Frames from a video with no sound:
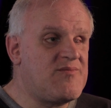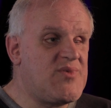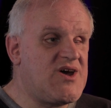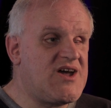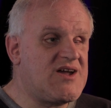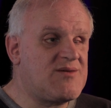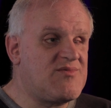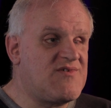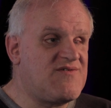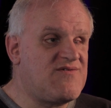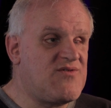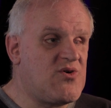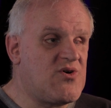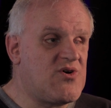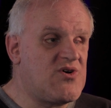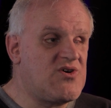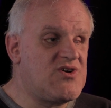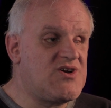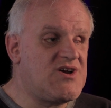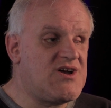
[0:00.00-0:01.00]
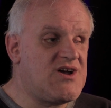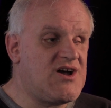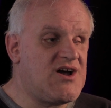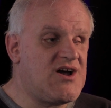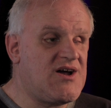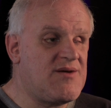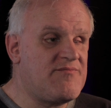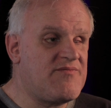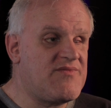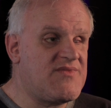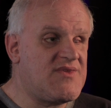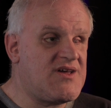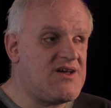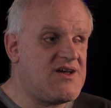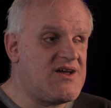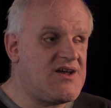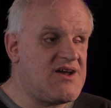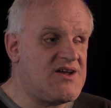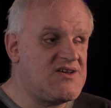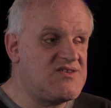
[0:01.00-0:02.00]
back before,
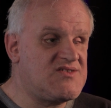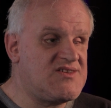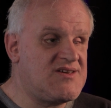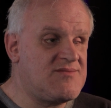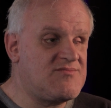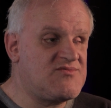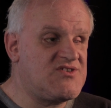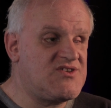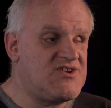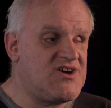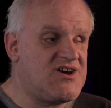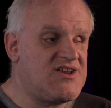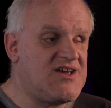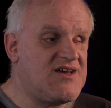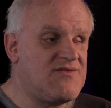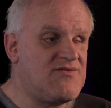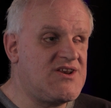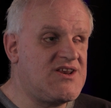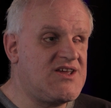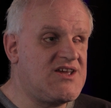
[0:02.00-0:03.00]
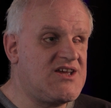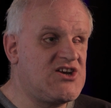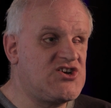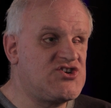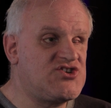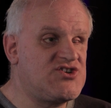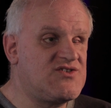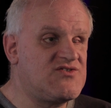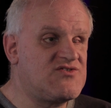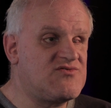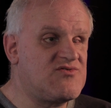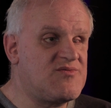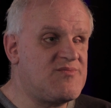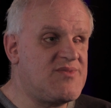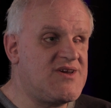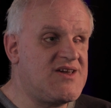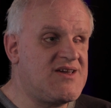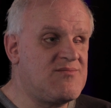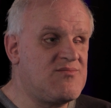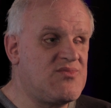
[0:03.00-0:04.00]
I seem to not have any issues with
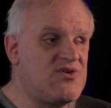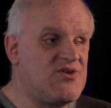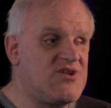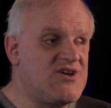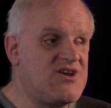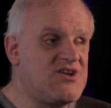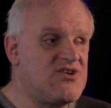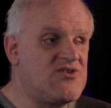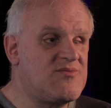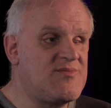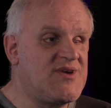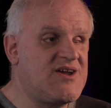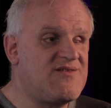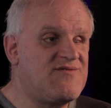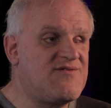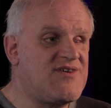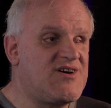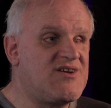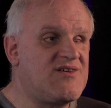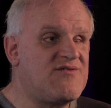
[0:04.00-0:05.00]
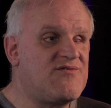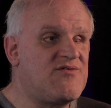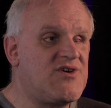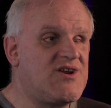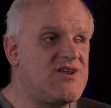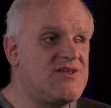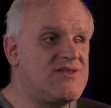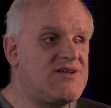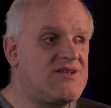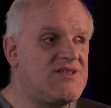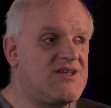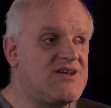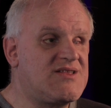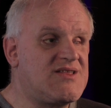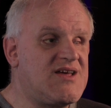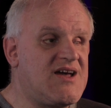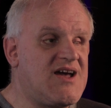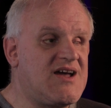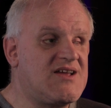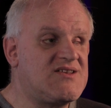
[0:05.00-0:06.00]
being bullied or made fun of or anything like
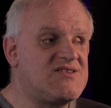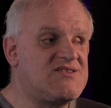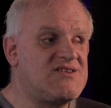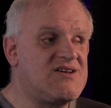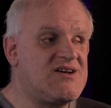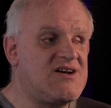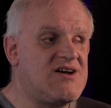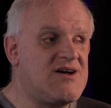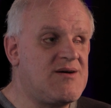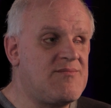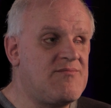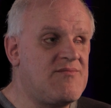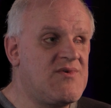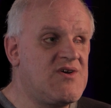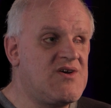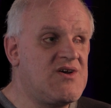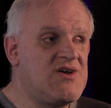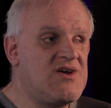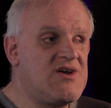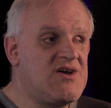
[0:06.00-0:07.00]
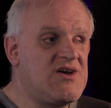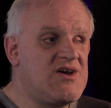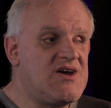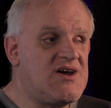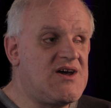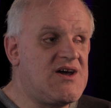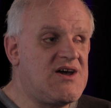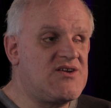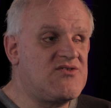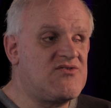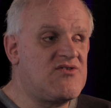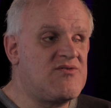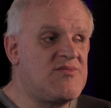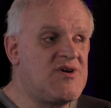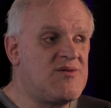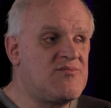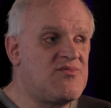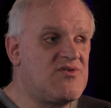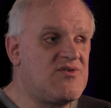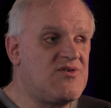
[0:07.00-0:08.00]
that. I don't
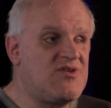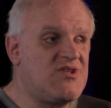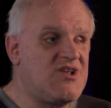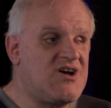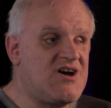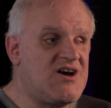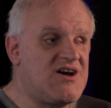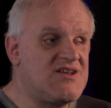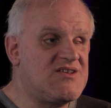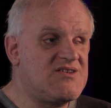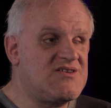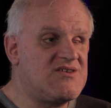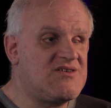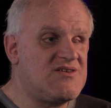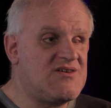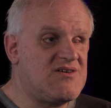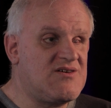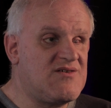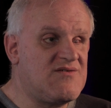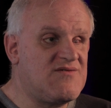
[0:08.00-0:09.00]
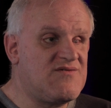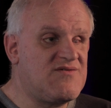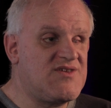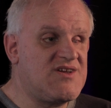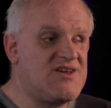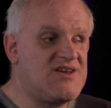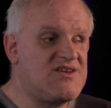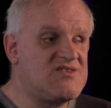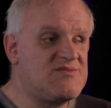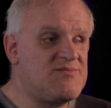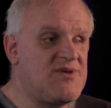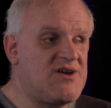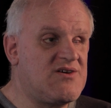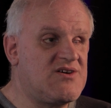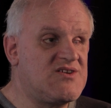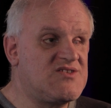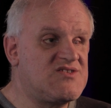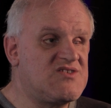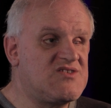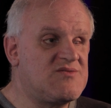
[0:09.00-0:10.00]
remember a lot of the
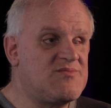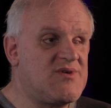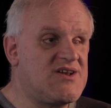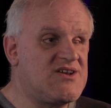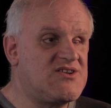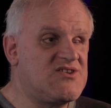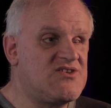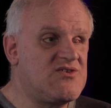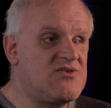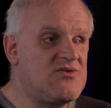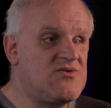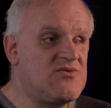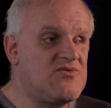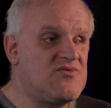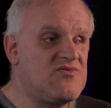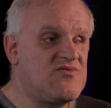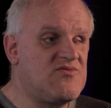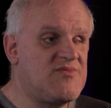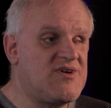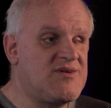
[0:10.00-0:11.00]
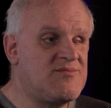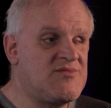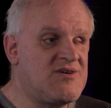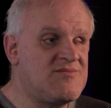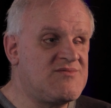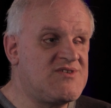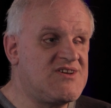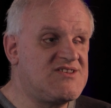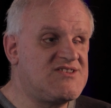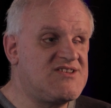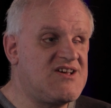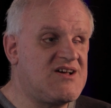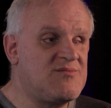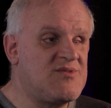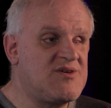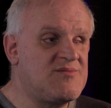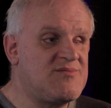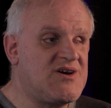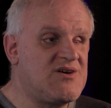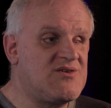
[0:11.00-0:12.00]
experiences, but I do. My mom did tell
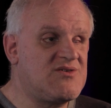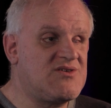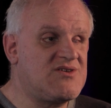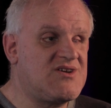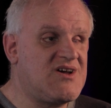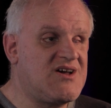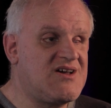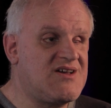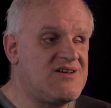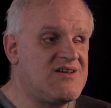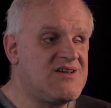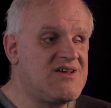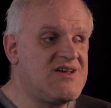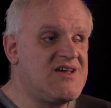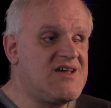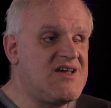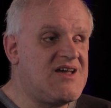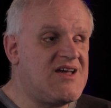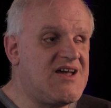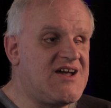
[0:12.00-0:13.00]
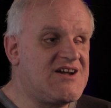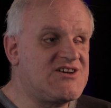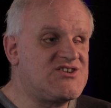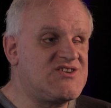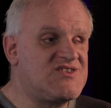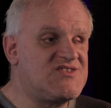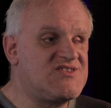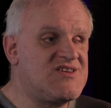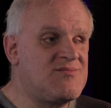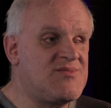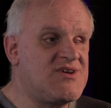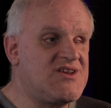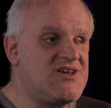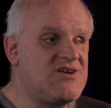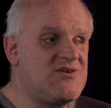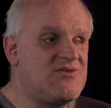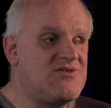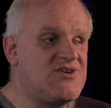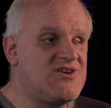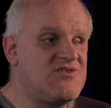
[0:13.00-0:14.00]
me about actually
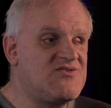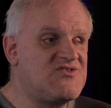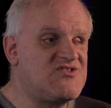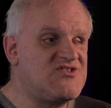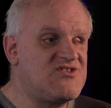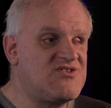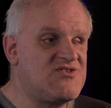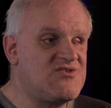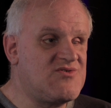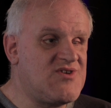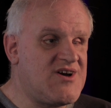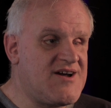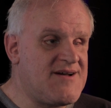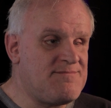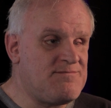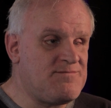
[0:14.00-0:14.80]
somebody who used to,